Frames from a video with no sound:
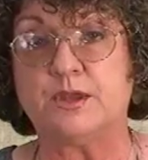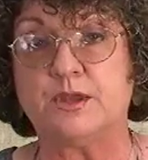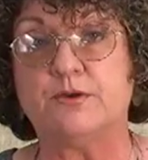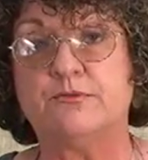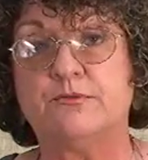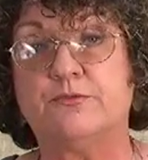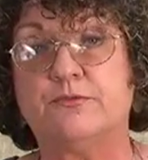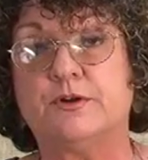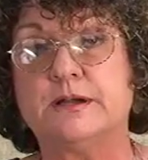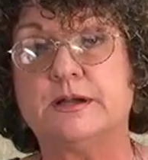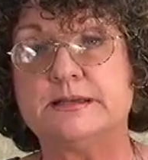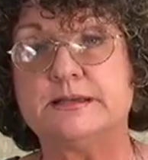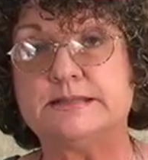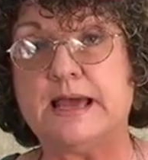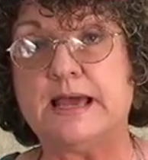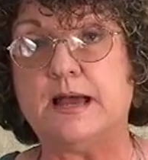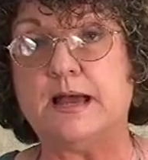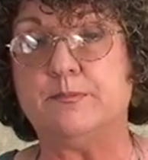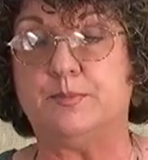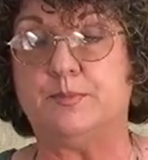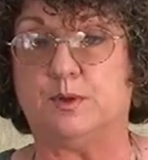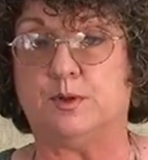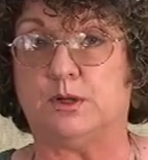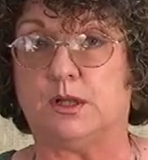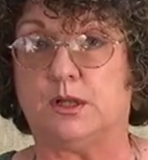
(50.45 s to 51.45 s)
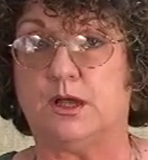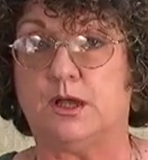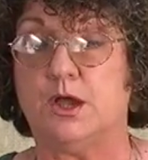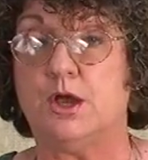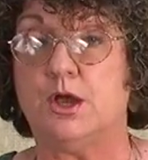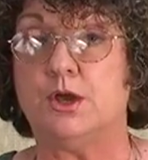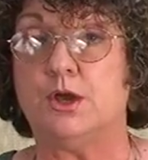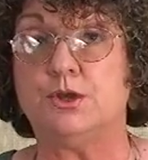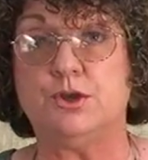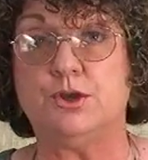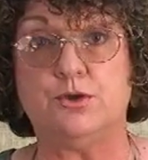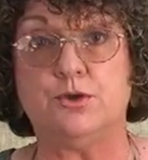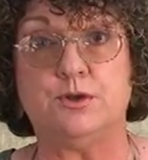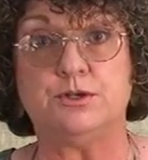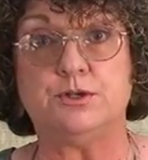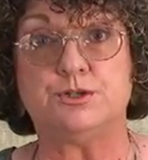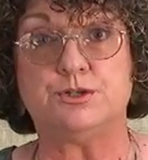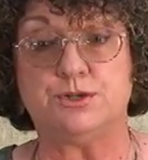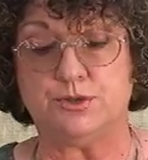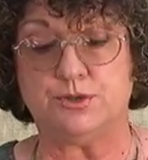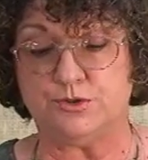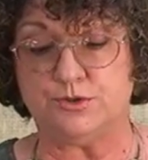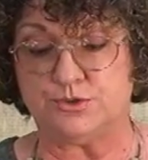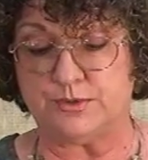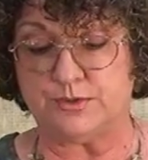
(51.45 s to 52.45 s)
For example, Unit
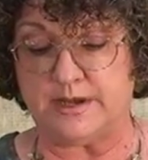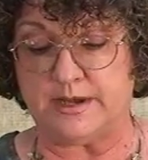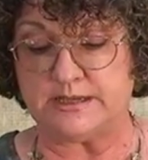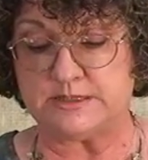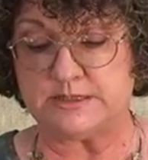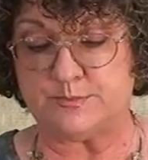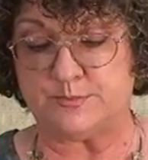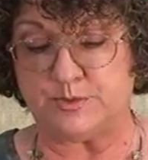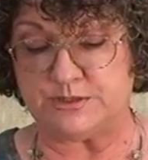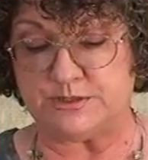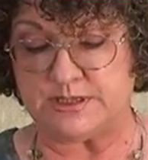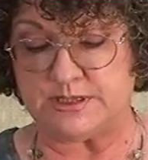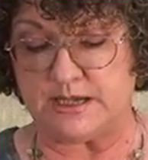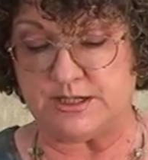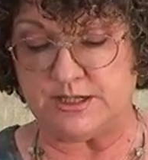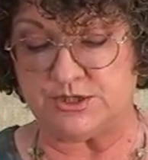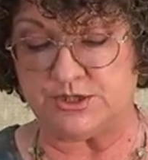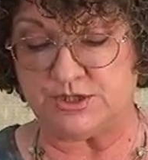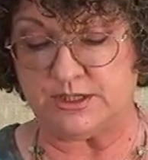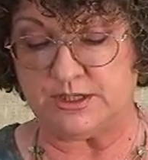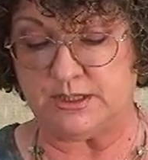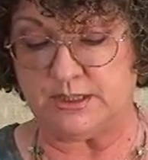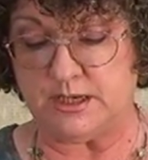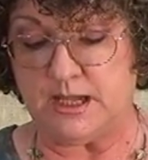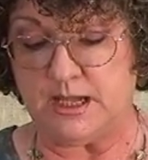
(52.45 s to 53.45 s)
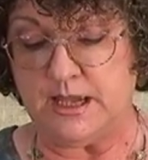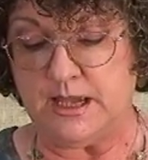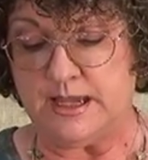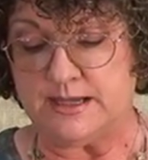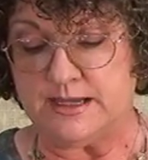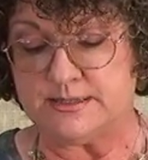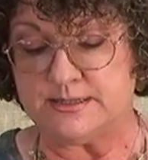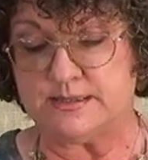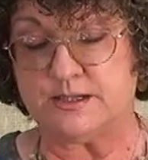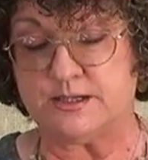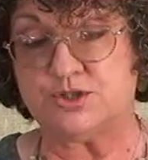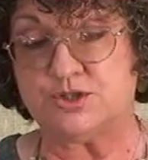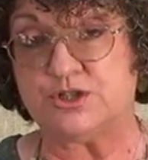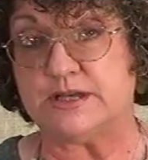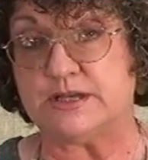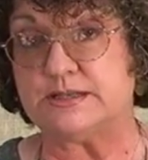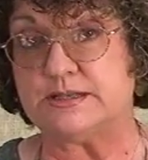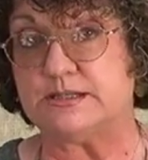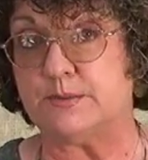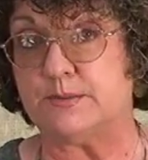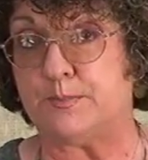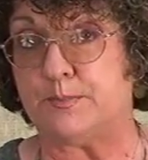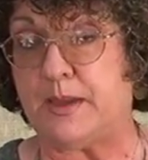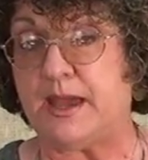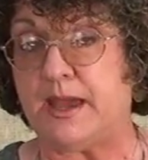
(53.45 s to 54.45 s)
2 Transportation suggests
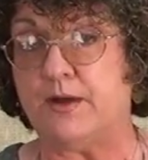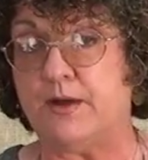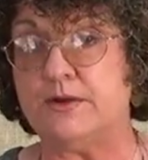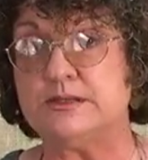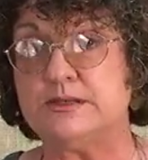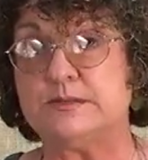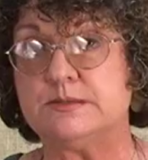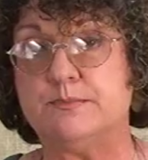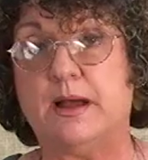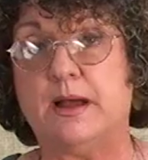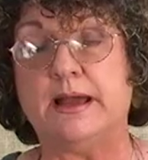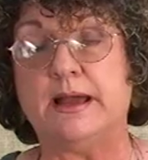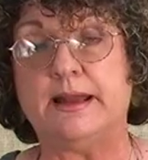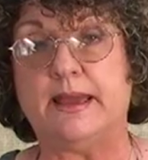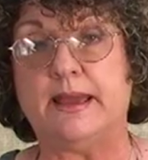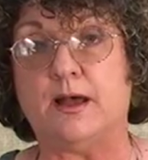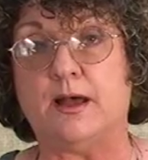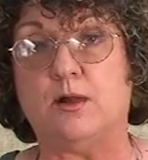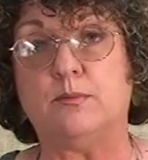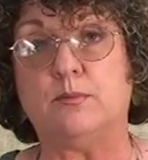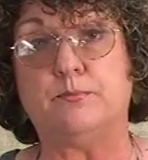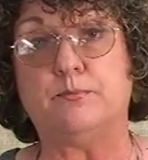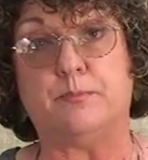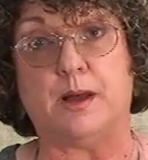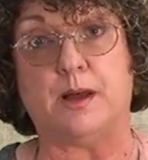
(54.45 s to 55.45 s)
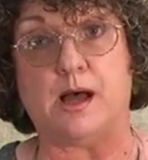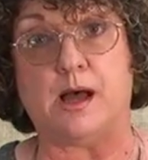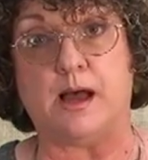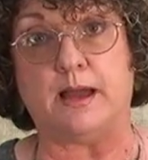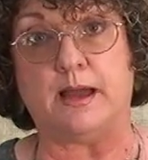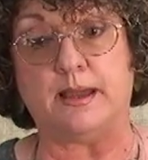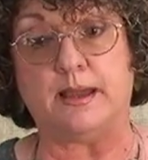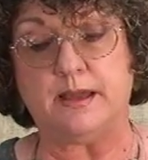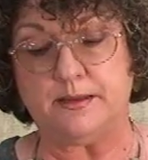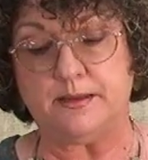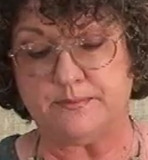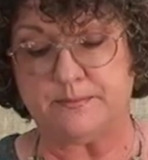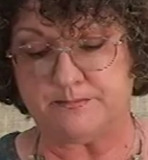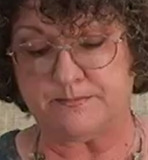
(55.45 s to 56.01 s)
that parents might help by